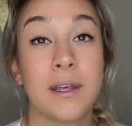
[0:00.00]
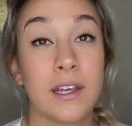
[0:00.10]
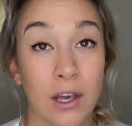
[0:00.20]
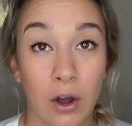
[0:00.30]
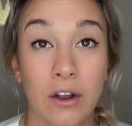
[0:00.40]

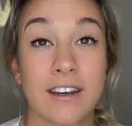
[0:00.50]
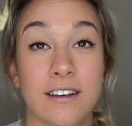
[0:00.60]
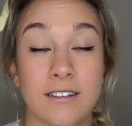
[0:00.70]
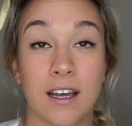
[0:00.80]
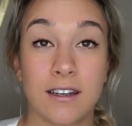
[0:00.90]
beyond
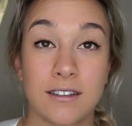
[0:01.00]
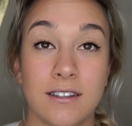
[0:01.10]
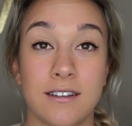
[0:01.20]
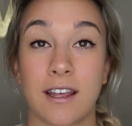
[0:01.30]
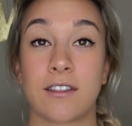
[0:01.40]
excited
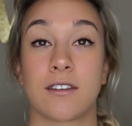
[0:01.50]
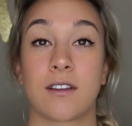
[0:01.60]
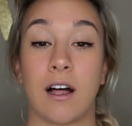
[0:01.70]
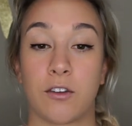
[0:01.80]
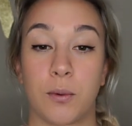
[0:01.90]
to take this
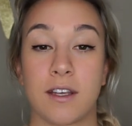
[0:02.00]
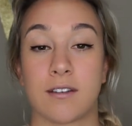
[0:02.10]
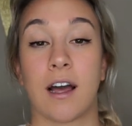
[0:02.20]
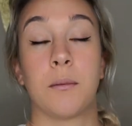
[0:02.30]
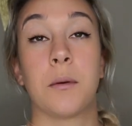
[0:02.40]
class
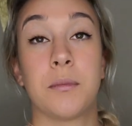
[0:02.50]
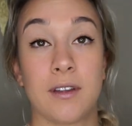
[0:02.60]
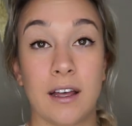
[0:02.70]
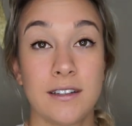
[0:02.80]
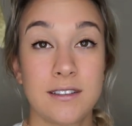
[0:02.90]
because I'm
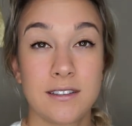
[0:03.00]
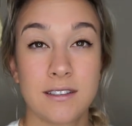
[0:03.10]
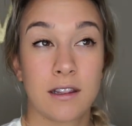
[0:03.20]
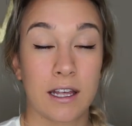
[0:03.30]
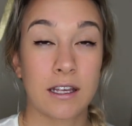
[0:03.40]

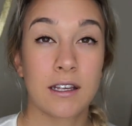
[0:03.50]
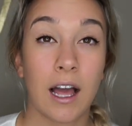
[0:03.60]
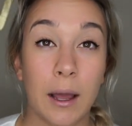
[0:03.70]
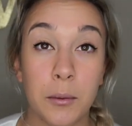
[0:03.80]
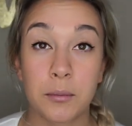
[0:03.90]
obsessed. Like,
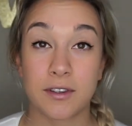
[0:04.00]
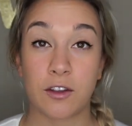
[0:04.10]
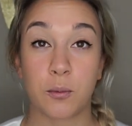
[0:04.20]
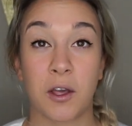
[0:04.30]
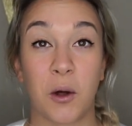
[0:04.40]
I'm
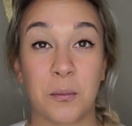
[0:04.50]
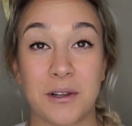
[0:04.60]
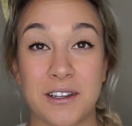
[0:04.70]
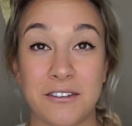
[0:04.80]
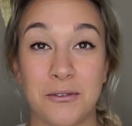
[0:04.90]
obsessed beyond
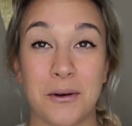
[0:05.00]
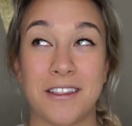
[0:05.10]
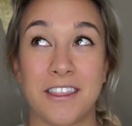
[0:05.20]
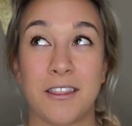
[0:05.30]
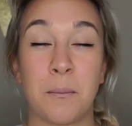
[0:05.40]
belief
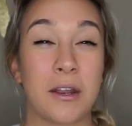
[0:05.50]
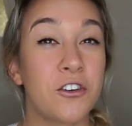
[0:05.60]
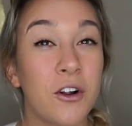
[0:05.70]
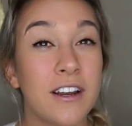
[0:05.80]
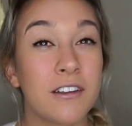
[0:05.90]
with
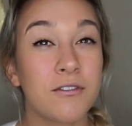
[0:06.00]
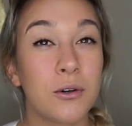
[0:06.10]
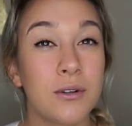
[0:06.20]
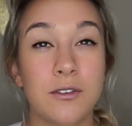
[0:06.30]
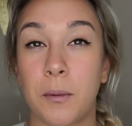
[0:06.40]
Mediterranean
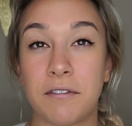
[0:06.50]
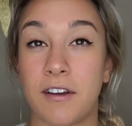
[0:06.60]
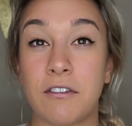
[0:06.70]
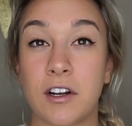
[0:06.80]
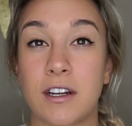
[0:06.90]
food. It's my
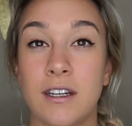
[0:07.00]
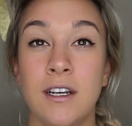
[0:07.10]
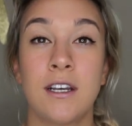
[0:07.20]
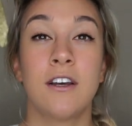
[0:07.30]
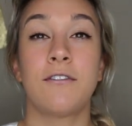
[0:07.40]
favorite
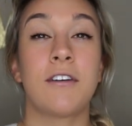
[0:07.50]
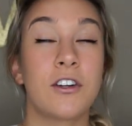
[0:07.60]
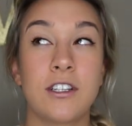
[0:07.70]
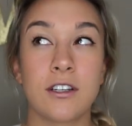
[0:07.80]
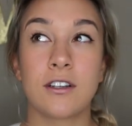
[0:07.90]

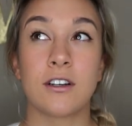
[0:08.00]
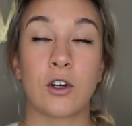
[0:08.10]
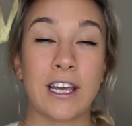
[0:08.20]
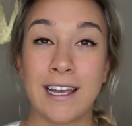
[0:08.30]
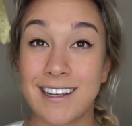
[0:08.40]

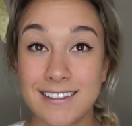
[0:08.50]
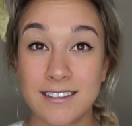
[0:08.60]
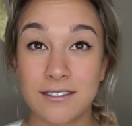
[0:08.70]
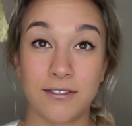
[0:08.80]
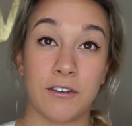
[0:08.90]
to eat,
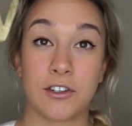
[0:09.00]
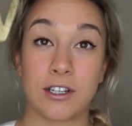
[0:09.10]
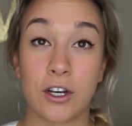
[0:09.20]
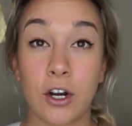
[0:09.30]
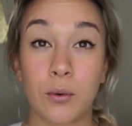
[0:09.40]
favorite
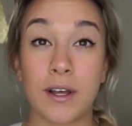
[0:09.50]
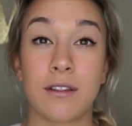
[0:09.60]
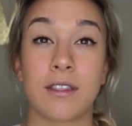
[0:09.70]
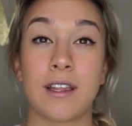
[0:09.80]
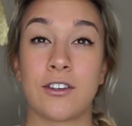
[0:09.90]
to cook
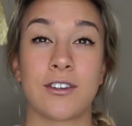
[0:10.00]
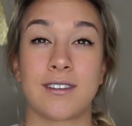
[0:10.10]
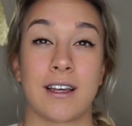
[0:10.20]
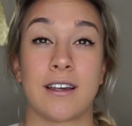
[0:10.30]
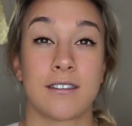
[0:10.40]
with. It's
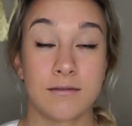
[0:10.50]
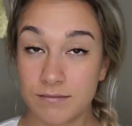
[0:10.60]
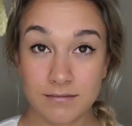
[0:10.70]
just like